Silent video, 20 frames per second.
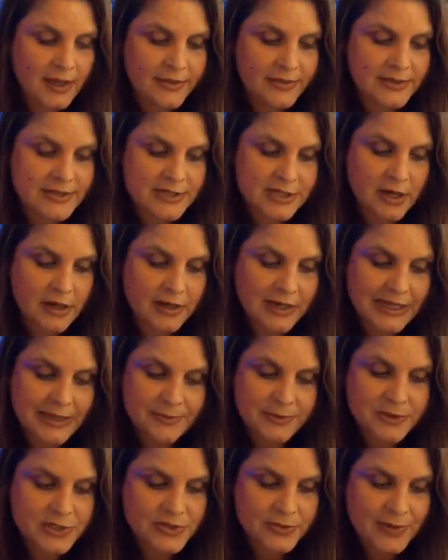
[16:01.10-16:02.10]
the Star
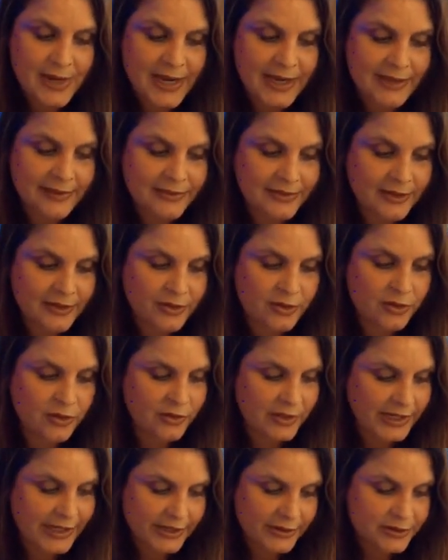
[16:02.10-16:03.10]
Keeper's rite, the
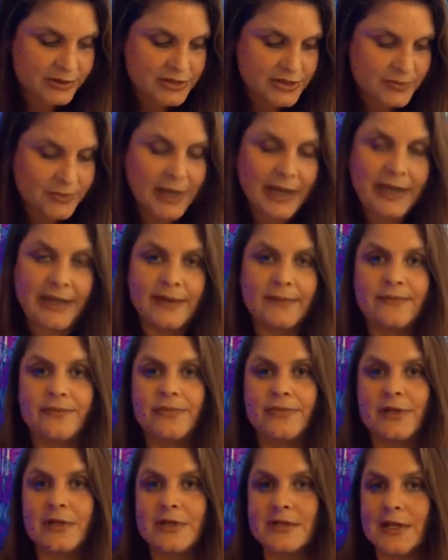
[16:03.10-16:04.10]
Creator's rite.
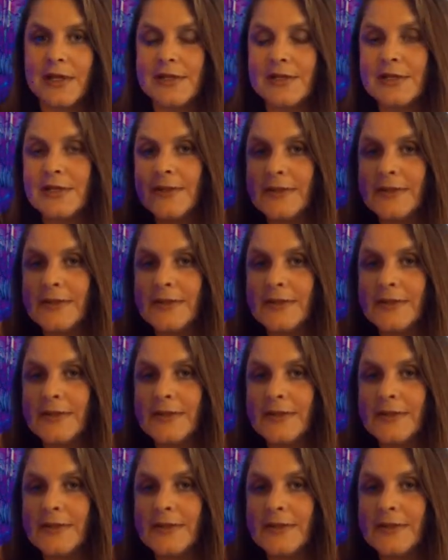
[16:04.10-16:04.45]
There's also